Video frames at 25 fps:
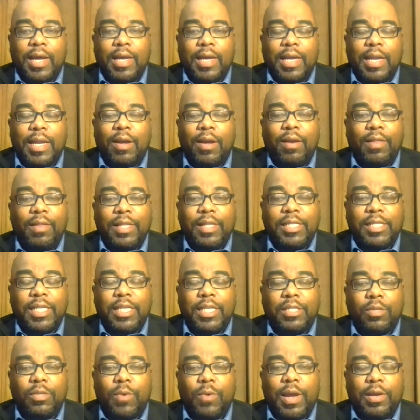in, uh, in all of these
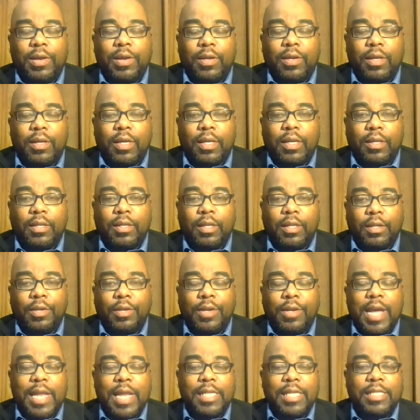cities around the, uh, the
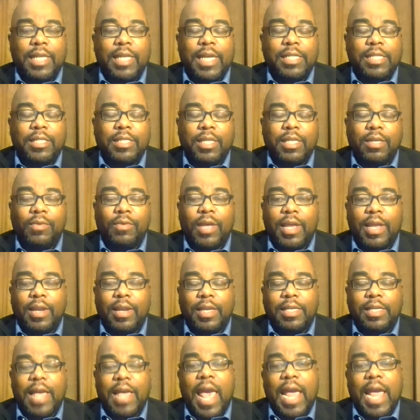United States and,
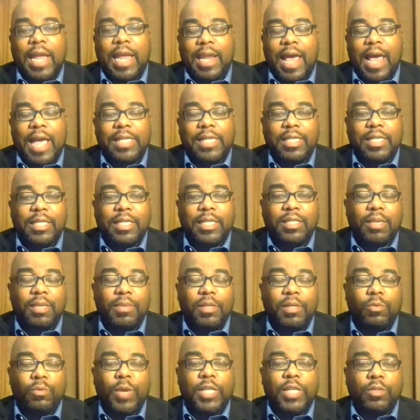and antagonizing some
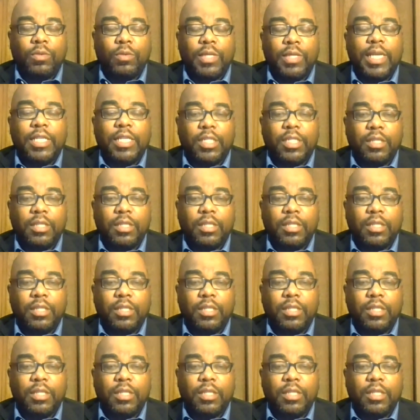of these racial